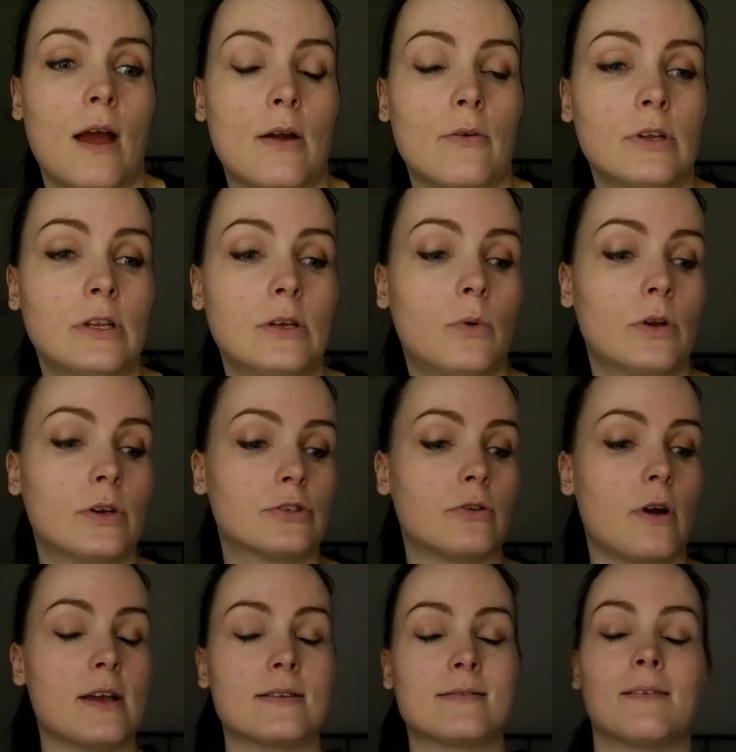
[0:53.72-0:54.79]
I really want to
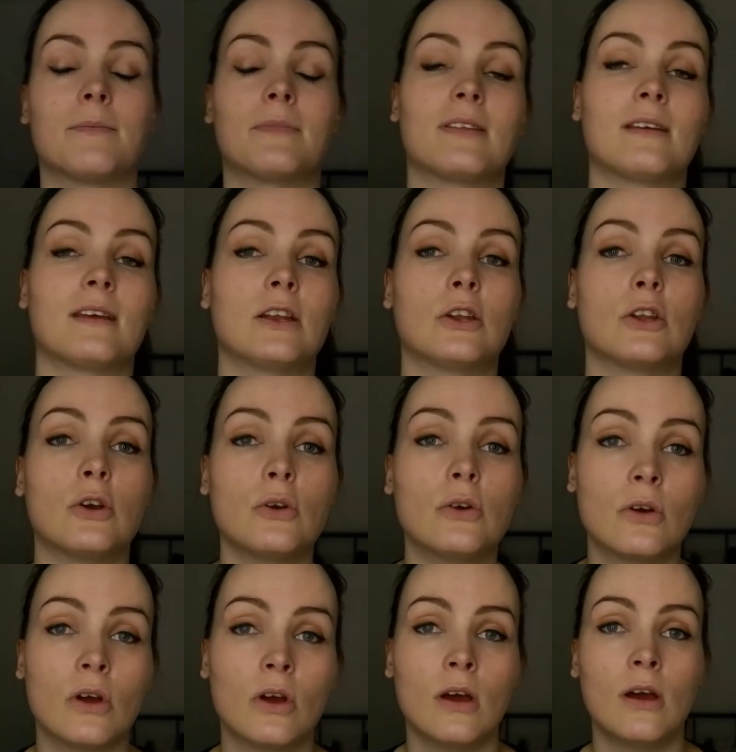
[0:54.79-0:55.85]
try something new,